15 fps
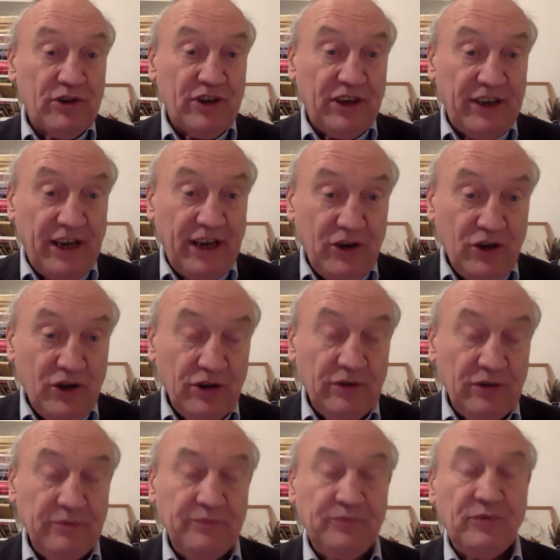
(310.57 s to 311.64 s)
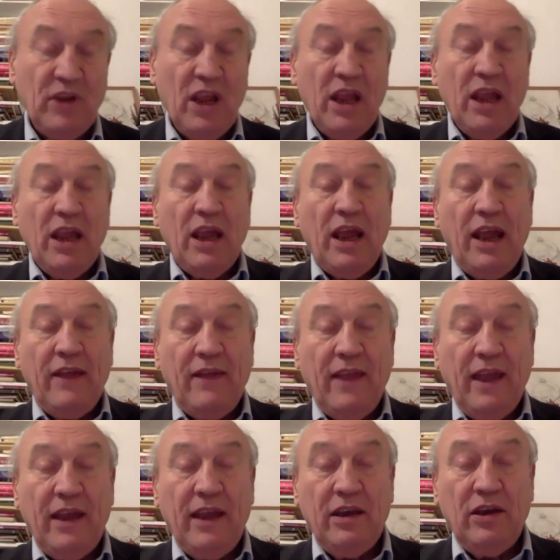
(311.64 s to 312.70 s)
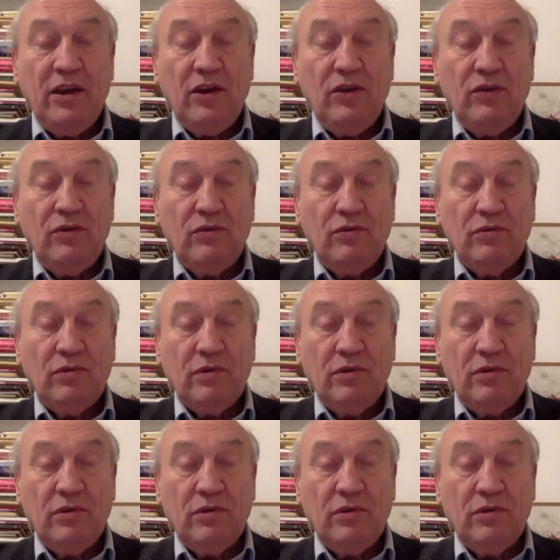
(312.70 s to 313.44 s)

attention, and then you